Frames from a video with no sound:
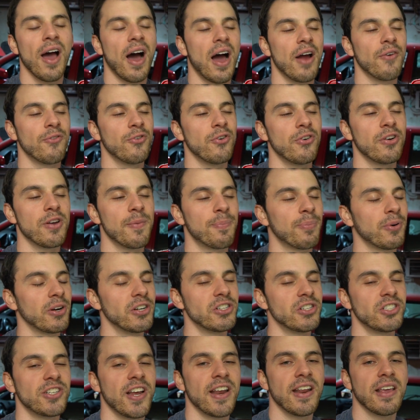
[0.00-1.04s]
I really
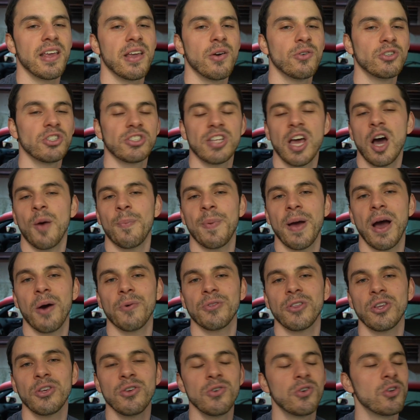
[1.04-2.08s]
appreciate it. It would just help out with
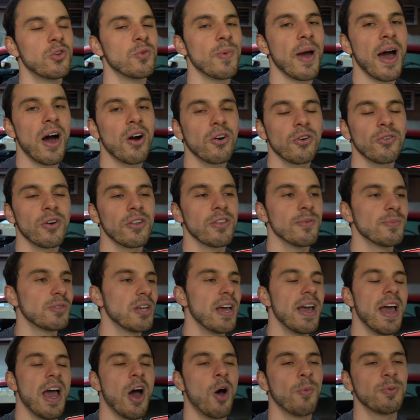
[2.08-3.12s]
the YouTube algorithms,
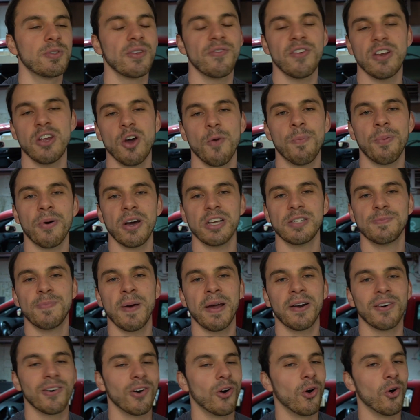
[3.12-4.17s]
helps the video place
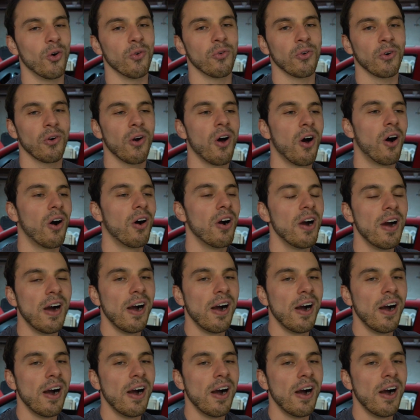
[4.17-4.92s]
better overall.